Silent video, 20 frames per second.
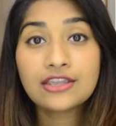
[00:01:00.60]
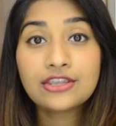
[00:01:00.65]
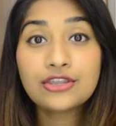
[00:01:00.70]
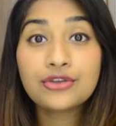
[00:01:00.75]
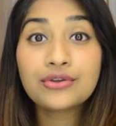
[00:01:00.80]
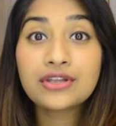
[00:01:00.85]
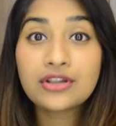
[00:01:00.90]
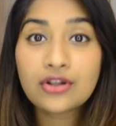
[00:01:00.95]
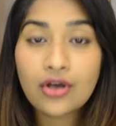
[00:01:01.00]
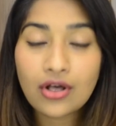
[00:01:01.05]

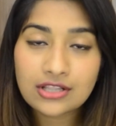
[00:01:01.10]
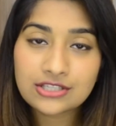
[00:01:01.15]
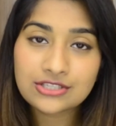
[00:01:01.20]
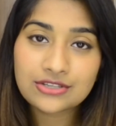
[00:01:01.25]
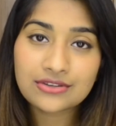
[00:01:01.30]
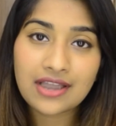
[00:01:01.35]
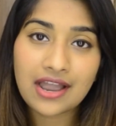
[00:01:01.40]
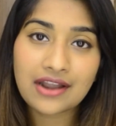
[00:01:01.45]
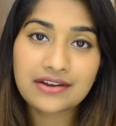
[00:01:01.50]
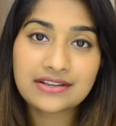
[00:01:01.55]
You can
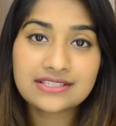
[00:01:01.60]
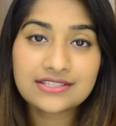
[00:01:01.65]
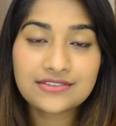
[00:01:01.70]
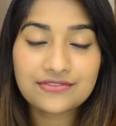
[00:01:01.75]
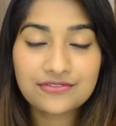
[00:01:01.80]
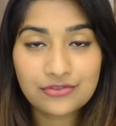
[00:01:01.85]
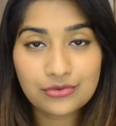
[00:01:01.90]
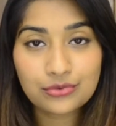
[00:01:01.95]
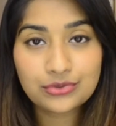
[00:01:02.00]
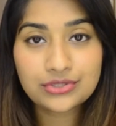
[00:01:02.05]
also carry
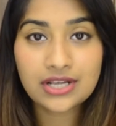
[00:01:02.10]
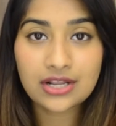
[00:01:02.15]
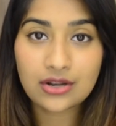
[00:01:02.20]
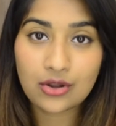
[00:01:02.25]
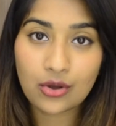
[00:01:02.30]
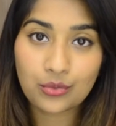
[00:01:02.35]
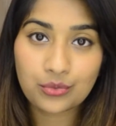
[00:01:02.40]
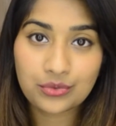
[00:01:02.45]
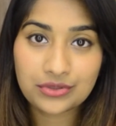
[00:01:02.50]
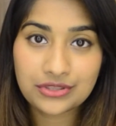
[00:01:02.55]
some fruit
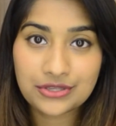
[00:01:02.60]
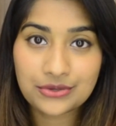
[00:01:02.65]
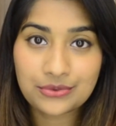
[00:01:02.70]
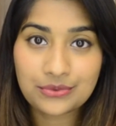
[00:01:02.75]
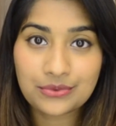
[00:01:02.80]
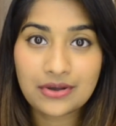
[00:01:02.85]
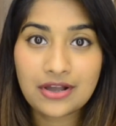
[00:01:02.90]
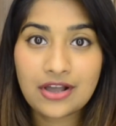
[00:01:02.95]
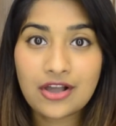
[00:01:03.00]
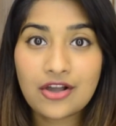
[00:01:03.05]
along with you.
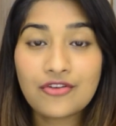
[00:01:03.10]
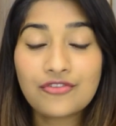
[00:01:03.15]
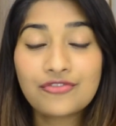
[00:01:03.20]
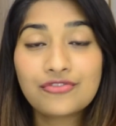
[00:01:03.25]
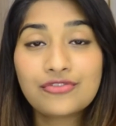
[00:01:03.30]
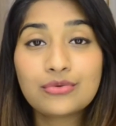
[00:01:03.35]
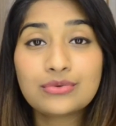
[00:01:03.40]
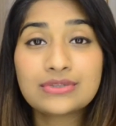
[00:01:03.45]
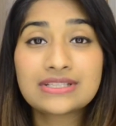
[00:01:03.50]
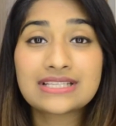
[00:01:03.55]

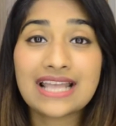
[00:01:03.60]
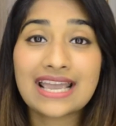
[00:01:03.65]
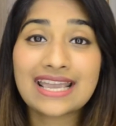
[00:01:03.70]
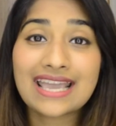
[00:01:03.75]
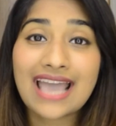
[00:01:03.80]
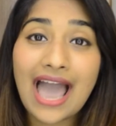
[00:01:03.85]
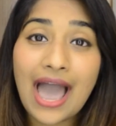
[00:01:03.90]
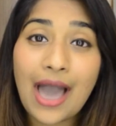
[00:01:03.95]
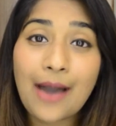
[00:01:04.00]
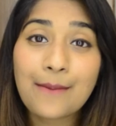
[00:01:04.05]
Fruits
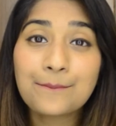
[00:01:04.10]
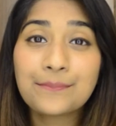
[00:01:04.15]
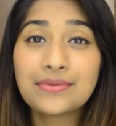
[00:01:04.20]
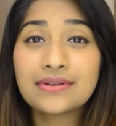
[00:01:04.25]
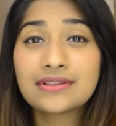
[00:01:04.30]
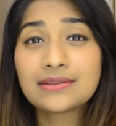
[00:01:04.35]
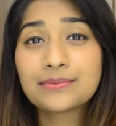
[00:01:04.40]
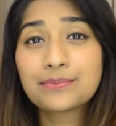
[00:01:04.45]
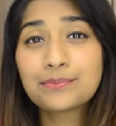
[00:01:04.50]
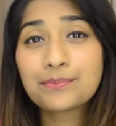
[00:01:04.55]
like
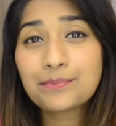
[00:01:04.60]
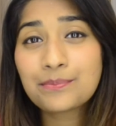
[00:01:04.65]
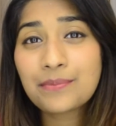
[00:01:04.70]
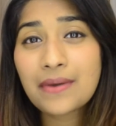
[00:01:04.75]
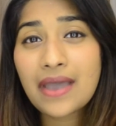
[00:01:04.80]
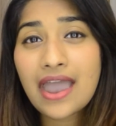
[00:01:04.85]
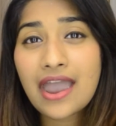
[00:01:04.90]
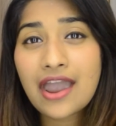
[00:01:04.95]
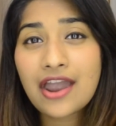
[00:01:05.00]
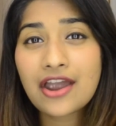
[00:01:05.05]
apple,
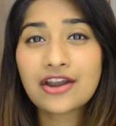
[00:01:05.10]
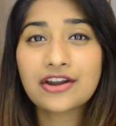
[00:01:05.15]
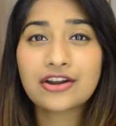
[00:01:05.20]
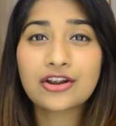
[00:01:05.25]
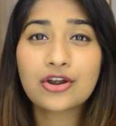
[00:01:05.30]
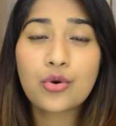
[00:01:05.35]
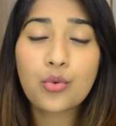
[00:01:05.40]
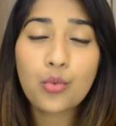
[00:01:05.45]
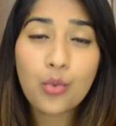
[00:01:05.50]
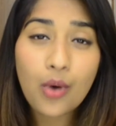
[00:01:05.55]

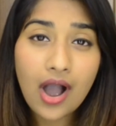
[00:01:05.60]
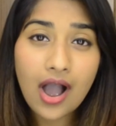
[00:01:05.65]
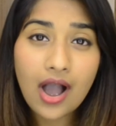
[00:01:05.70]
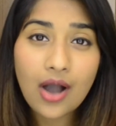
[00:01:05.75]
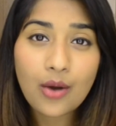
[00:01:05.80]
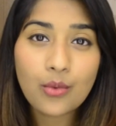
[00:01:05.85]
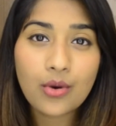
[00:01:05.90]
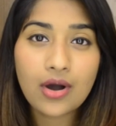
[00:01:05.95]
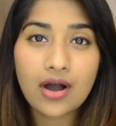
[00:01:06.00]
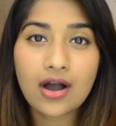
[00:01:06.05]
pear,
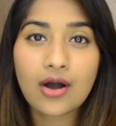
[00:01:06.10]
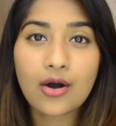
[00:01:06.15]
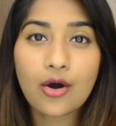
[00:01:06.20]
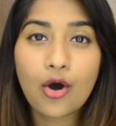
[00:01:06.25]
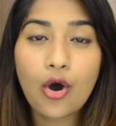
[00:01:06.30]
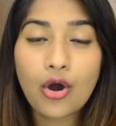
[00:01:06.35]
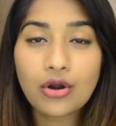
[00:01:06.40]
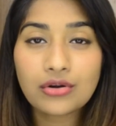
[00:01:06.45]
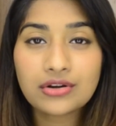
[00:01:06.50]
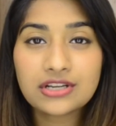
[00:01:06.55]

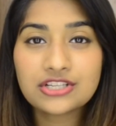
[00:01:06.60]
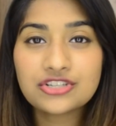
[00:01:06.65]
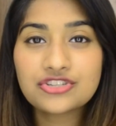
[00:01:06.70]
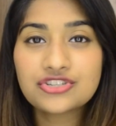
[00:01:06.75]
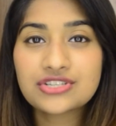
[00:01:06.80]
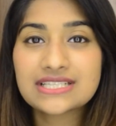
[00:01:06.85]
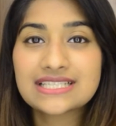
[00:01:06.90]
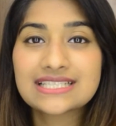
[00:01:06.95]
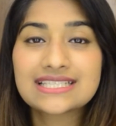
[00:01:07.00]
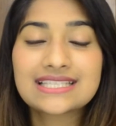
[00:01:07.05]
guava,
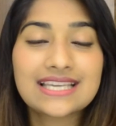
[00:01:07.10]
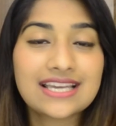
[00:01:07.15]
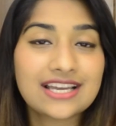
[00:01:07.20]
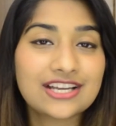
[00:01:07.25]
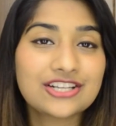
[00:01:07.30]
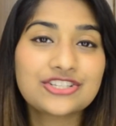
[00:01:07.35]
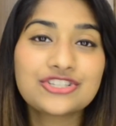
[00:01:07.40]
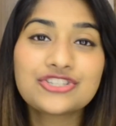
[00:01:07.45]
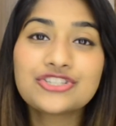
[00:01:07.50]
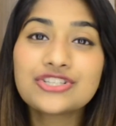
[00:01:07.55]
oranges, they
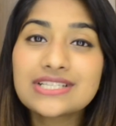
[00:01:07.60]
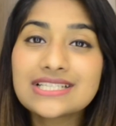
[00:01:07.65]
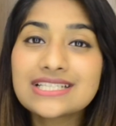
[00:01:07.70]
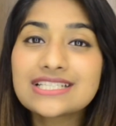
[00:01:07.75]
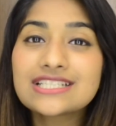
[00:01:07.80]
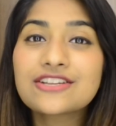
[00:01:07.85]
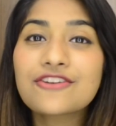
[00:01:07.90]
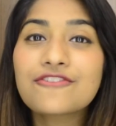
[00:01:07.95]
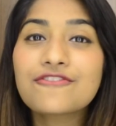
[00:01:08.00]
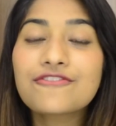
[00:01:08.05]
are
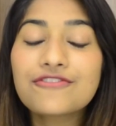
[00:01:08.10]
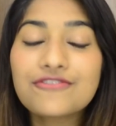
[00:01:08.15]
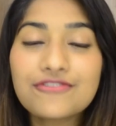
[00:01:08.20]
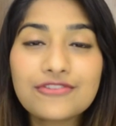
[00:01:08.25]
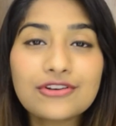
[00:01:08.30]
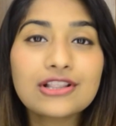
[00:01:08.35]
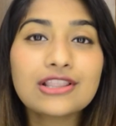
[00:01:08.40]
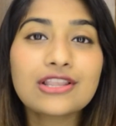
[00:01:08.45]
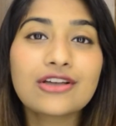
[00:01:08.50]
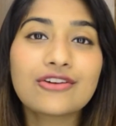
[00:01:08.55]
just
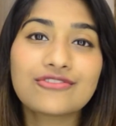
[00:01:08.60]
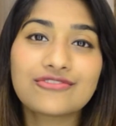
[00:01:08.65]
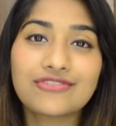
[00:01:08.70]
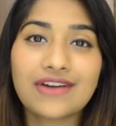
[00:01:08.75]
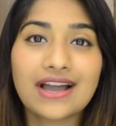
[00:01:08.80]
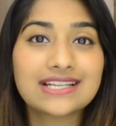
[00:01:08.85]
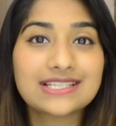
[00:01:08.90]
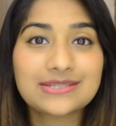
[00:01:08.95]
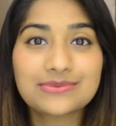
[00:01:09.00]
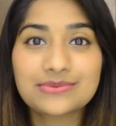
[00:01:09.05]
full of
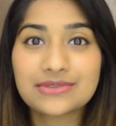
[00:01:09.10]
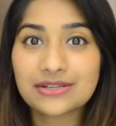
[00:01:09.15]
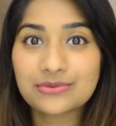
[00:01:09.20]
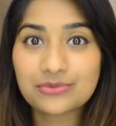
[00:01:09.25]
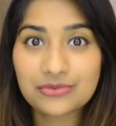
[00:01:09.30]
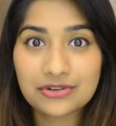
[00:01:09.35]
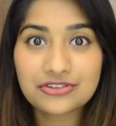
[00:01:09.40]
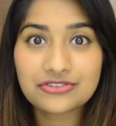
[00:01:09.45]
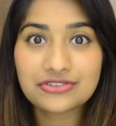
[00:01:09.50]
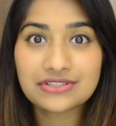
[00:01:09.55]
vitamin
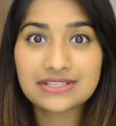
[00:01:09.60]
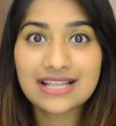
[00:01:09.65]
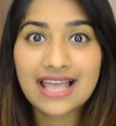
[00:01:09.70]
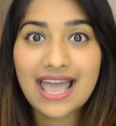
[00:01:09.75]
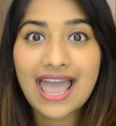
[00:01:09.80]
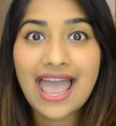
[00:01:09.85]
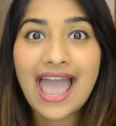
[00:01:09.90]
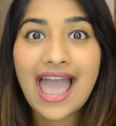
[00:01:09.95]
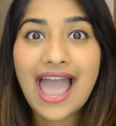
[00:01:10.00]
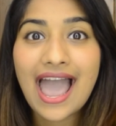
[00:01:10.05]
and mineral
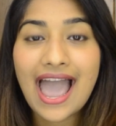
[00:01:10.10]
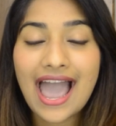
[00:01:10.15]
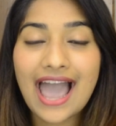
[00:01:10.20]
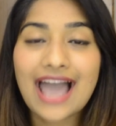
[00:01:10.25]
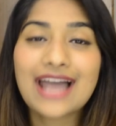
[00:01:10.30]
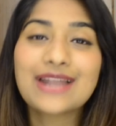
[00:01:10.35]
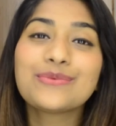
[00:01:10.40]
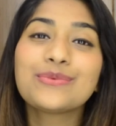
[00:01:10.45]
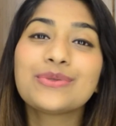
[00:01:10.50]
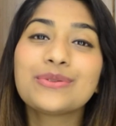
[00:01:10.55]

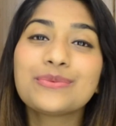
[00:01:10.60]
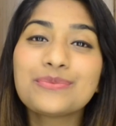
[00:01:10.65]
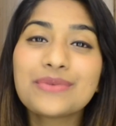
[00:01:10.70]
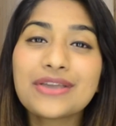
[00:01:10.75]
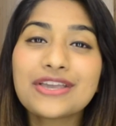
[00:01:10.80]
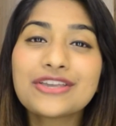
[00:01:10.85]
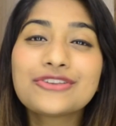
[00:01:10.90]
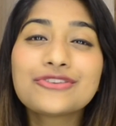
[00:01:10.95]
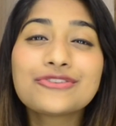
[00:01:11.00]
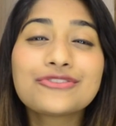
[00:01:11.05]
and will
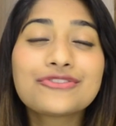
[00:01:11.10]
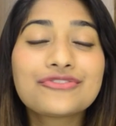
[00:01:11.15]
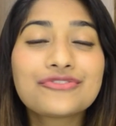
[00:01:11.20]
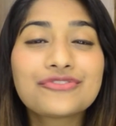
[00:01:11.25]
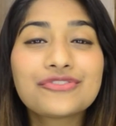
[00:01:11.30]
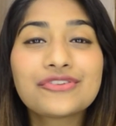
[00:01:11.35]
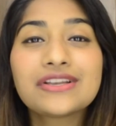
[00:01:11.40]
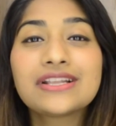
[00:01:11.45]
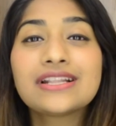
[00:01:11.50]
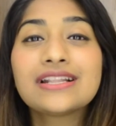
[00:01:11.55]
make you
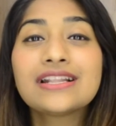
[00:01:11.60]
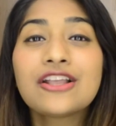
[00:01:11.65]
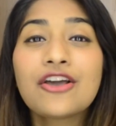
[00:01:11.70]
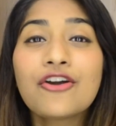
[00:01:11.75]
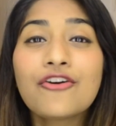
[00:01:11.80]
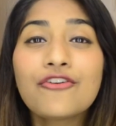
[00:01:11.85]
feel